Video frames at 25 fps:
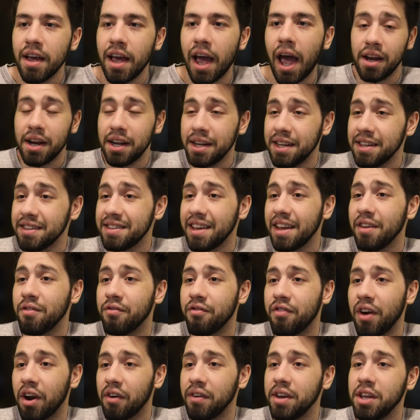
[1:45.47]
And it is a
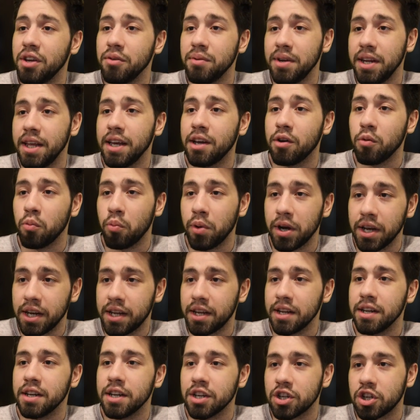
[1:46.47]
very unique win
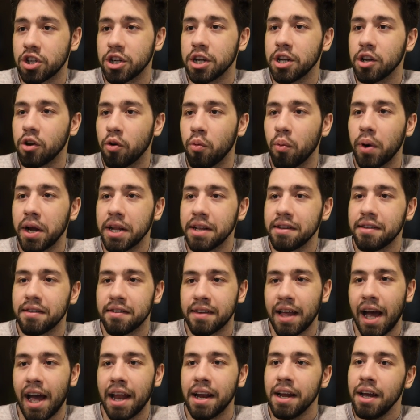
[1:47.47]
condition in Gwent
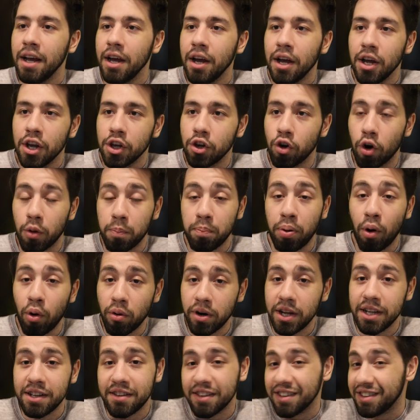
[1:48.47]
that your
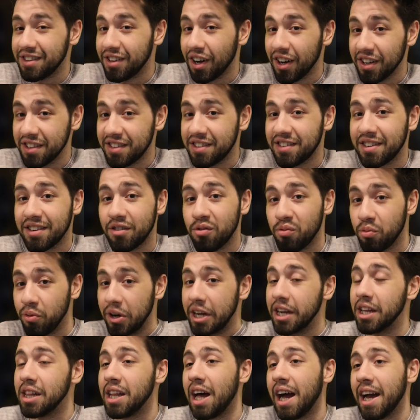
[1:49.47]
opponent does
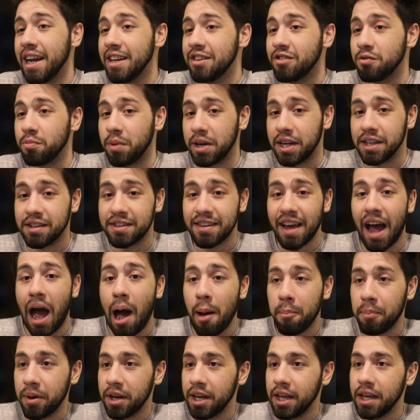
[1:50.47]
realize when it's
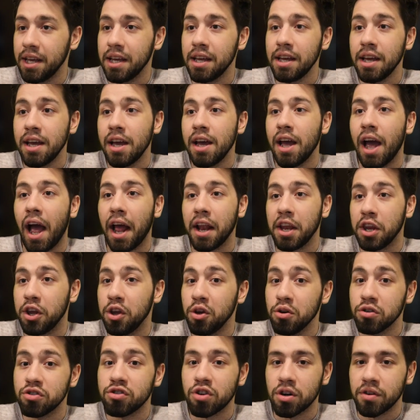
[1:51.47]
happening, and
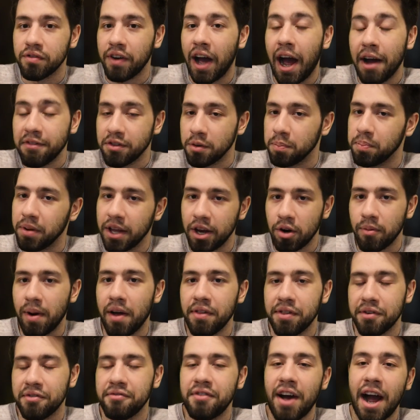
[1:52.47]
you sort of have to play around
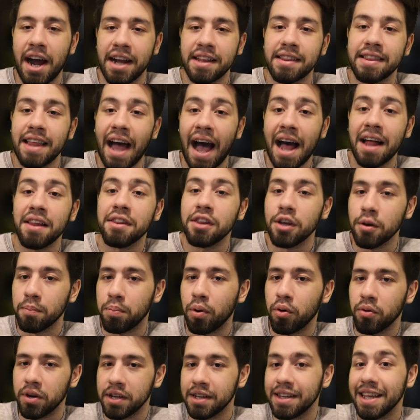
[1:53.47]
the fact that the
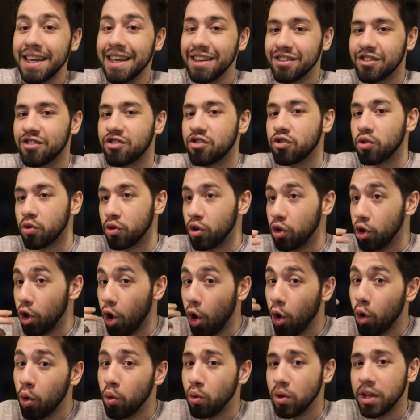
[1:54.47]
opponent is
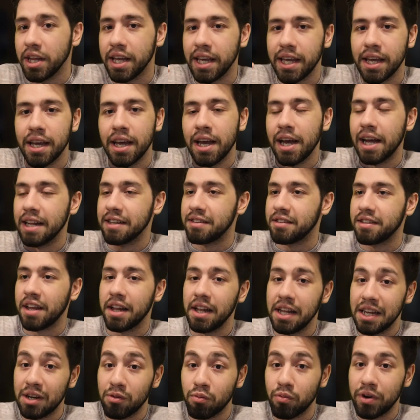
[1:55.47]
slowly and
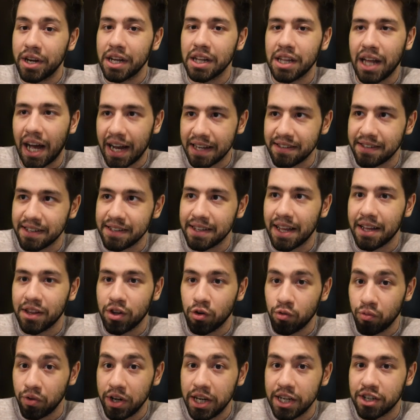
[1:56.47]
steadily realizing that the
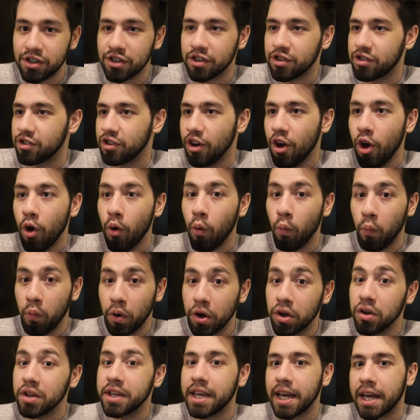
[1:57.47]
Regis
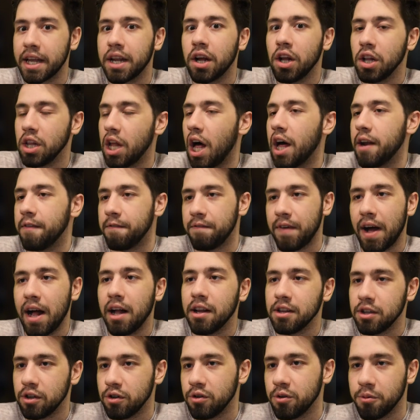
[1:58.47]
will get a lot of
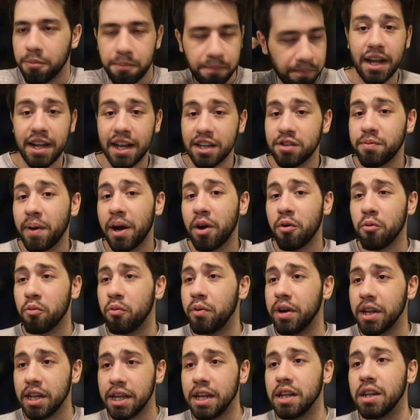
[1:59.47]
value. And that's why I
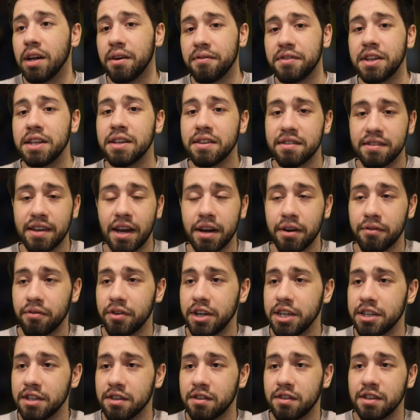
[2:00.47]
really love the design of
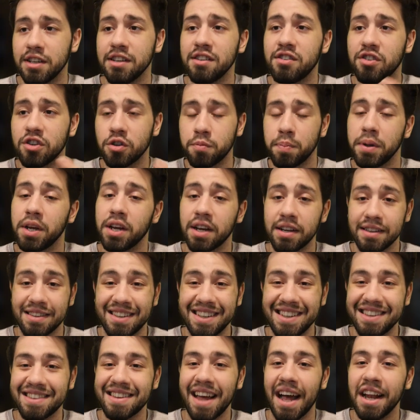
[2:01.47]
Regis, is just because
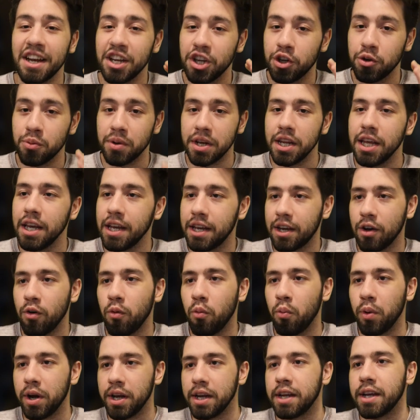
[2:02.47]
he's that unique
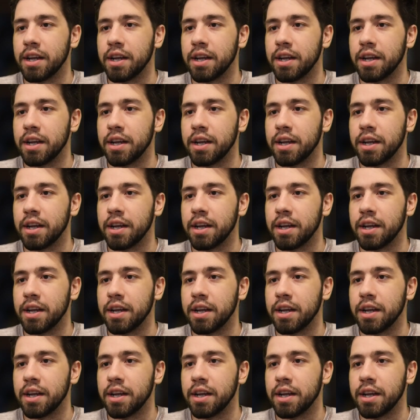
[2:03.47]
win